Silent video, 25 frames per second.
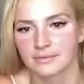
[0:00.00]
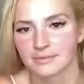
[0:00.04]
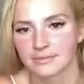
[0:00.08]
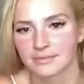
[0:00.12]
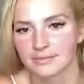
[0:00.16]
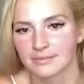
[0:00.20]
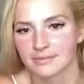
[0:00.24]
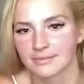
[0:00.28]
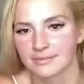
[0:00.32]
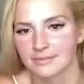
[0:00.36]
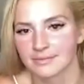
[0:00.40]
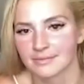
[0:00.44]

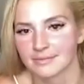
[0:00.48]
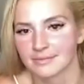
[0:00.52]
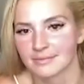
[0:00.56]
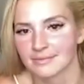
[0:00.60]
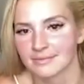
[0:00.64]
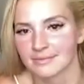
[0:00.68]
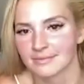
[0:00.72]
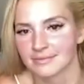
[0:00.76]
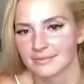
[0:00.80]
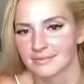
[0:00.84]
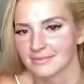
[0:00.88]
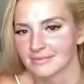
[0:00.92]

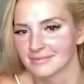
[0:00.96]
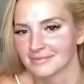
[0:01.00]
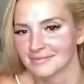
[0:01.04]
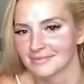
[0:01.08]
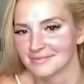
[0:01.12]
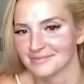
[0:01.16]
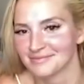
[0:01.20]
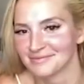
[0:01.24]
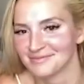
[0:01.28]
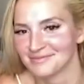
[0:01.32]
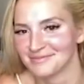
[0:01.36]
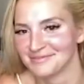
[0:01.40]

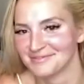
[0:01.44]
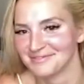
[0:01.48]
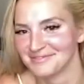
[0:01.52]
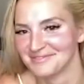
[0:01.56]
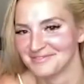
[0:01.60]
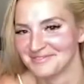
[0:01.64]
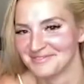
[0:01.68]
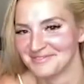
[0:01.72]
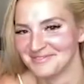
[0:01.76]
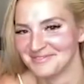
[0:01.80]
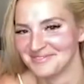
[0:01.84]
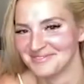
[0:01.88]

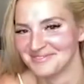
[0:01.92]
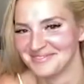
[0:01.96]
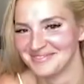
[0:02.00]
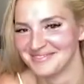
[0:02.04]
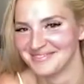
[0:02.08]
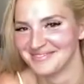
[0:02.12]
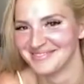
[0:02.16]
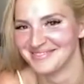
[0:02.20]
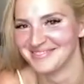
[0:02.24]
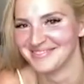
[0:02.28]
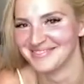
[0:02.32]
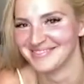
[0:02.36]

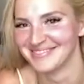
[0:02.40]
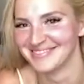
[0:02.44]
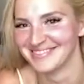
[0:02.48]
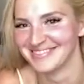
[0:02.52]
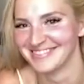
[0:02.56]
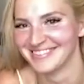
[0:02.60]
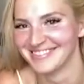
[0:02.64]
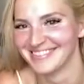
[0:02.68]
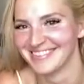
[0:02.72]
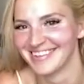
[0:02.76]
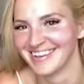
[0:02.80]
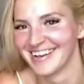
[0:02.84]

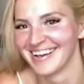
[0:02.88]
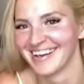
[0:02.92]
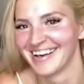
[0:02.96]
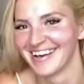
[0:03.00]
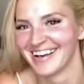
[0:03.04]
(silent)